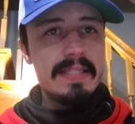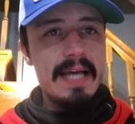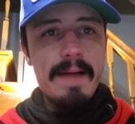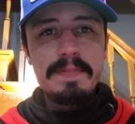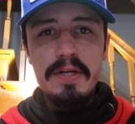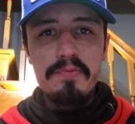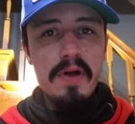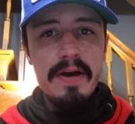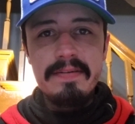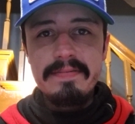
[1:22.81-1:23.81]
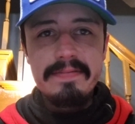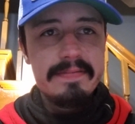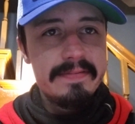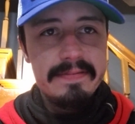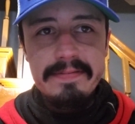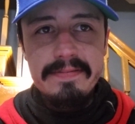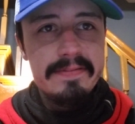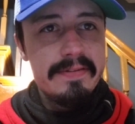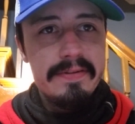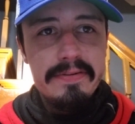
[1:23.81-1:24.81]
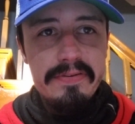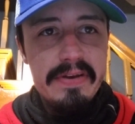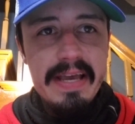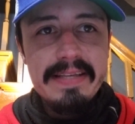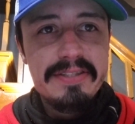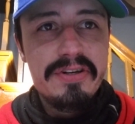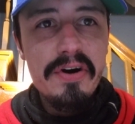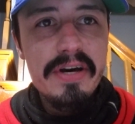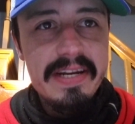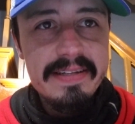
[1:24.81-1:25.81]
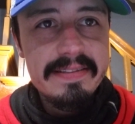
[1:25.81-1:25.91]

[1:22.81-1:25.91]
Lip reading: top tier run is good.